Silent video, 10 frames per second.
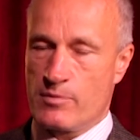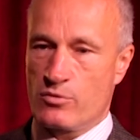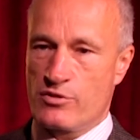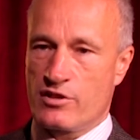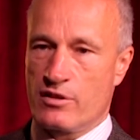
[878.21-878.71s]
but
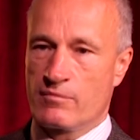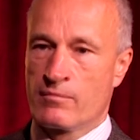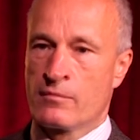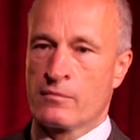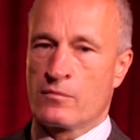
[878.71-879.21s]
also
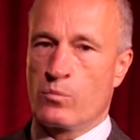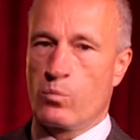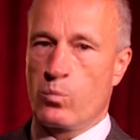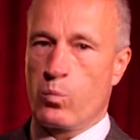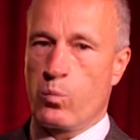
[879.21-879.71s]

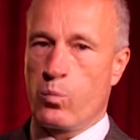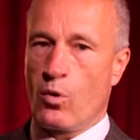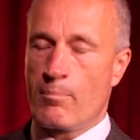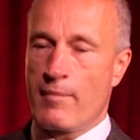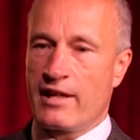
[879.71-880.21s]

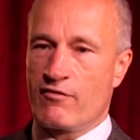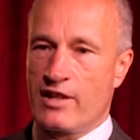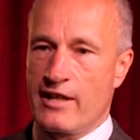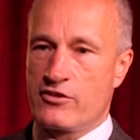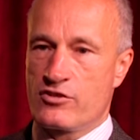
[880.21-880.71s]
what may have
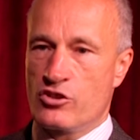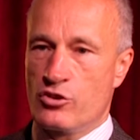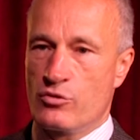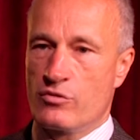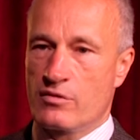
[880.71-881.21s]
led
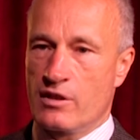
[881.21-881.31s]
to